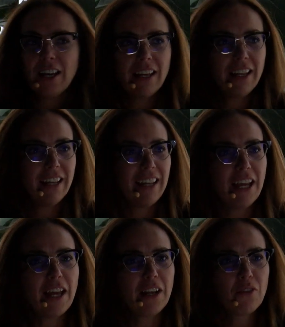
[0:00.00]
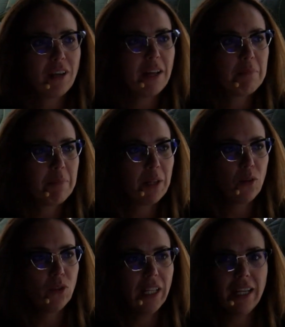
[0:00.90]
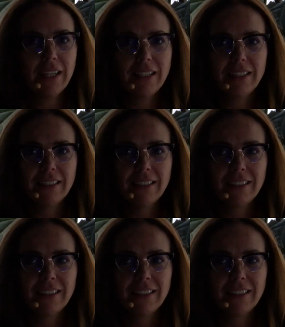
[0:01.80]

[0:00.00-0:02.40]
¿Hay alguna pregunta en